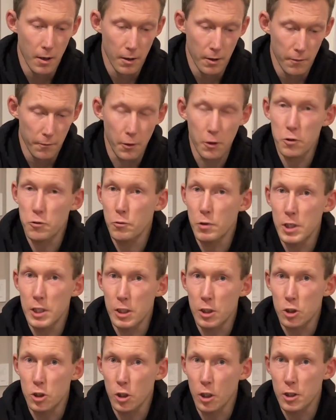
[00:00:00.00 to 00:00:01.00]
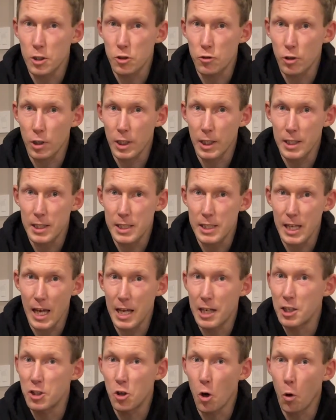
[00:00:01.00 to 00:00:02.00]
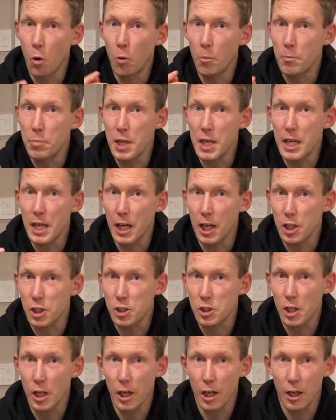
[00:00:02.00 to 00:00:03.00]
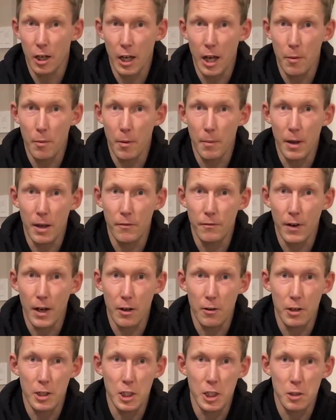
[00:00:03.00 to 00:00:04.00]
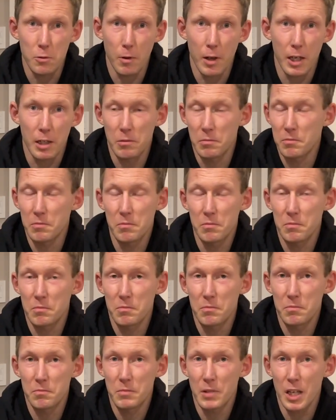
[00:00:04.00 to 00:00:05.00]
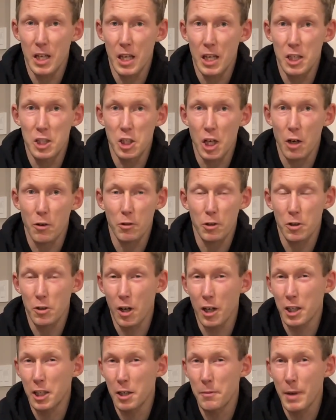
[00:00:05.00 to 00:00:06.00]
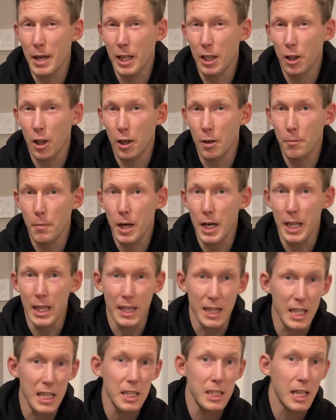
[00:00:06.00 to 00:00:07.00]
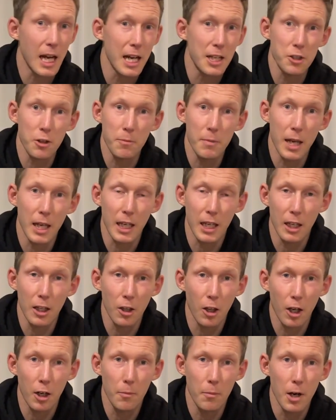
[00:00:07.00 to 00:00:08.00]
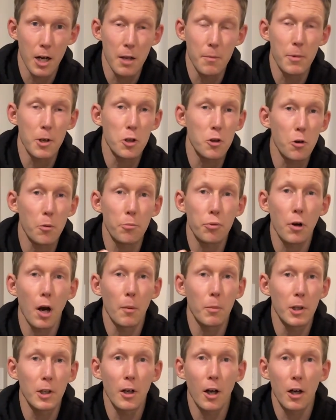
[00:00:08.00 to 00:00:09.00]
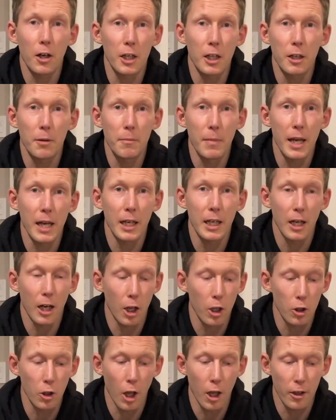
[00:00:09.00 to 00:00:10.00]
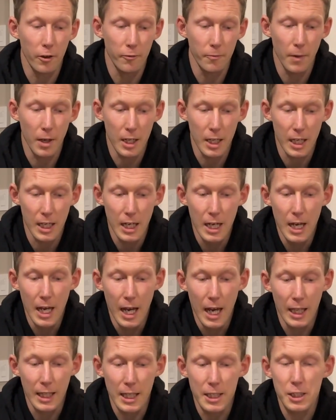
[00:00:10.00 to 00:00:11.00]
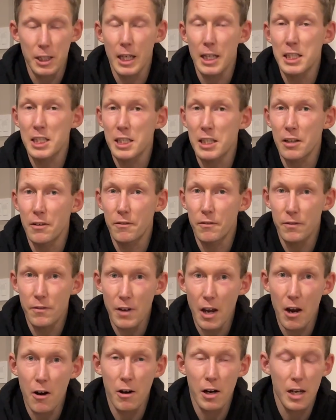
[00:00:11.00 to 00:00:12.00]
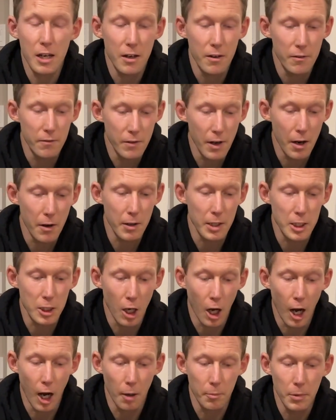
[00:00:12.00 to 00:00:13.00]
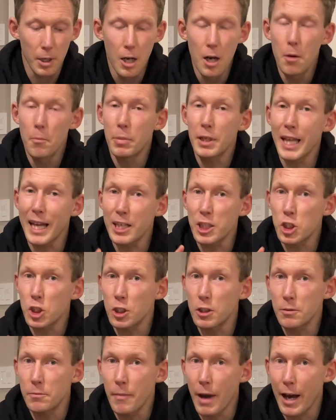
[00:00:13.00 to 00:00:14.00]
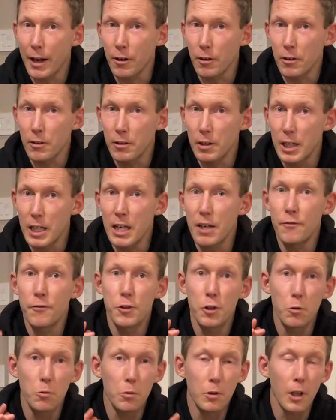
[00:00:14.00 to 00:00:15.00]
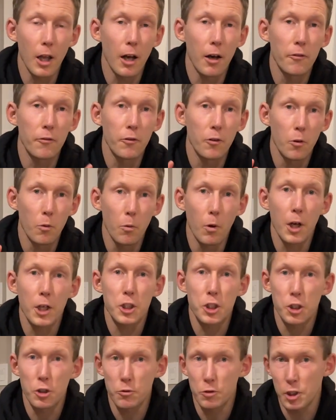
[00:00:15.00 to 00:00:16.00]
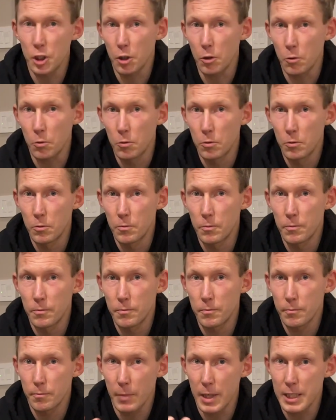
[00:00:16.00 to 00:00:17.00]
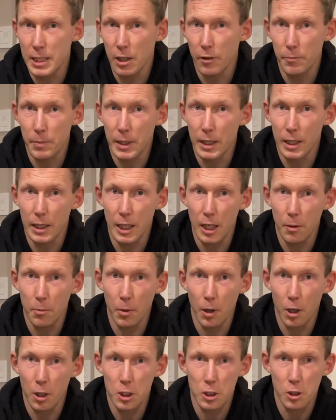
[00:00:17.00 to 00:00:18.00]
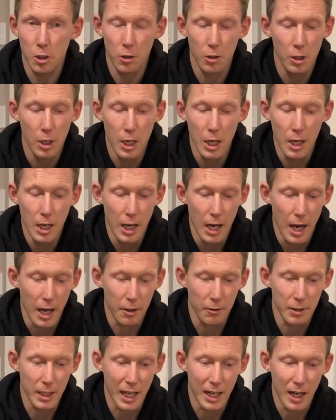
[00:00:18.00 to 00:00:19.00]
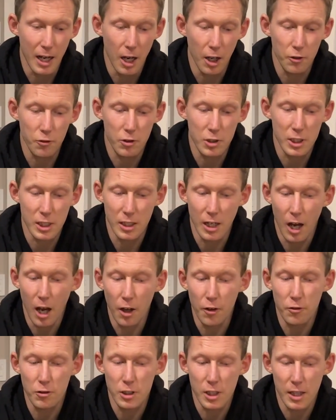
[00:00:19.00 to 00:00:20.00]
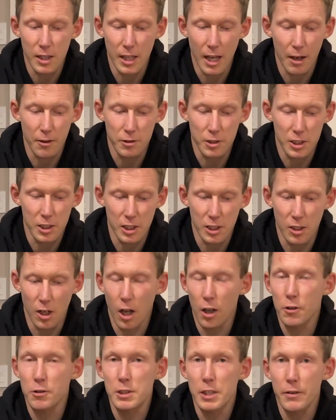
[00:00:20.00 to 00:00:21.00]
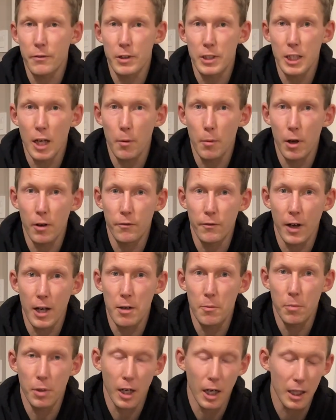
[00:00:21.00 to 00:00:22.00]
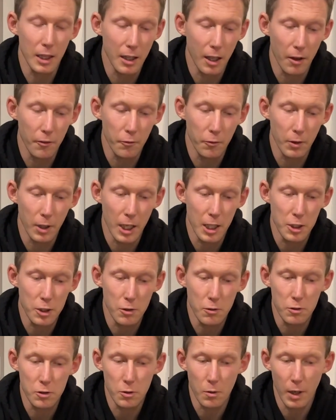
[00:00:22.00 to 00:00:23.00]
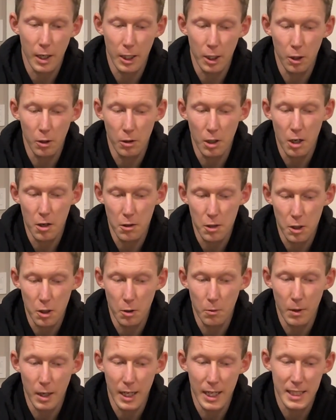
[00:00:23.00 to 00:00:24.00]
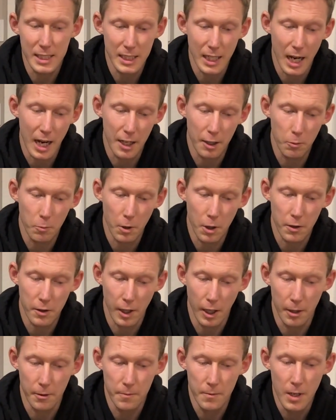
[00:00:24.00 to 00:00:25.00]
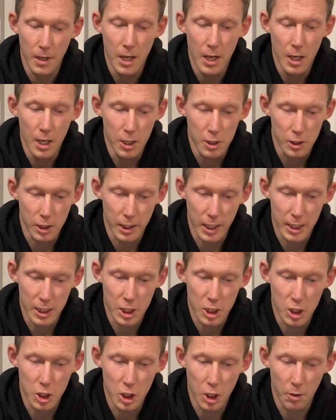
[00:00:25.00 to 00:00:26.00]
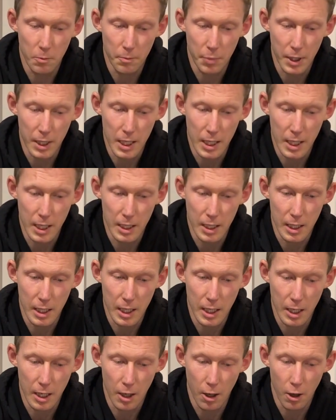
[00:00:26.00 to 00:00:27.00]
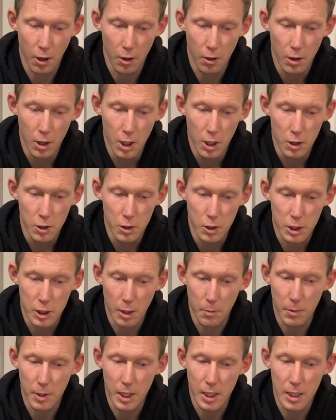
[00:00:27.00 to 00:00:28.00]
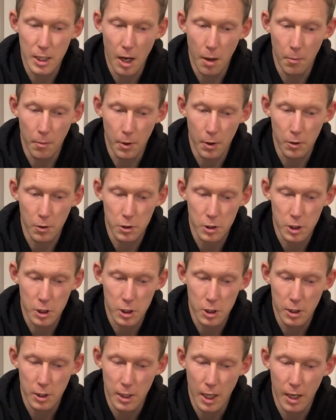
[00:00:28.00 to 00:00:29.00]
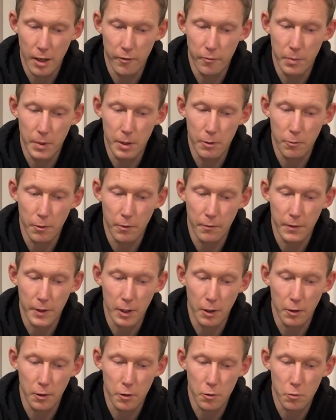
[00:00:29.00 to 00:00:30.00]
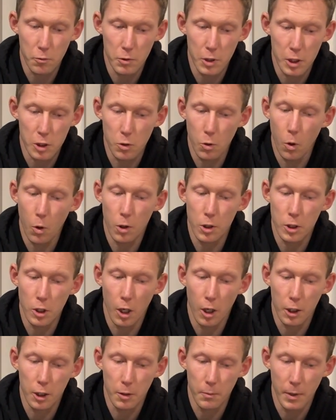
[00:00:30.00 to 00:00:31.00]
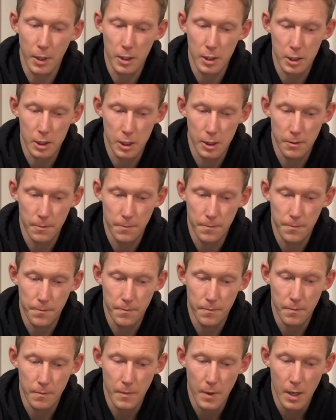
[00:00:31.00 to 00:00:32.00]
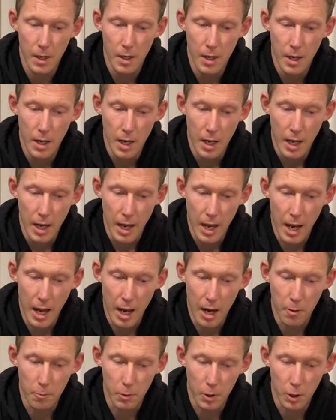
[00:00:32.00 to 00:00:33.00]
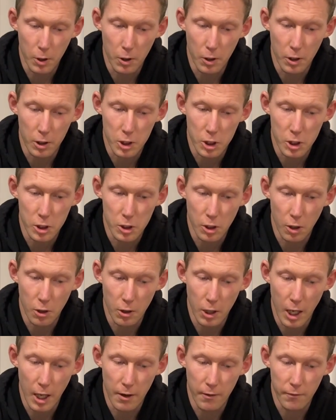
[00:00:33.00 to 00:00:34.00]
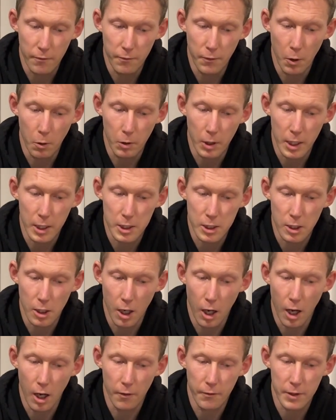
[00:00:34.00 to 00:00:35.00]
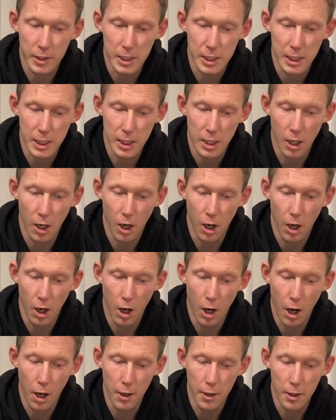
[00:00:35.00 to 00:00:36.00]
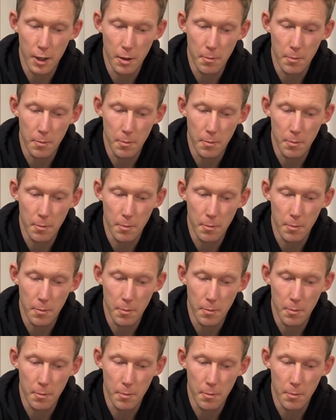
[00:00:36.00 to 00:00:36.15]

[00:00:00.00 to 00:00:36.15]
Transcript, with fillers: First reason Sean Strickland said don't be a uh, MMA fighter, he just went, in general, you're not going to make a lot of money. These guys are making a lot of money, but you're probably not going to make a lot of money unless you get to the very, very top. But that shouldn't matter if you love what you do. Myself being a kickboxer, I don't get hundreds and hundreds of thousands of dollars every time I fight, but I love what I do, so I go, oh, you know what? It's kind of worth it. So let's jump in here to some of the numbers that have been revealed through this court document. And we're going to start and focus, obviously, on the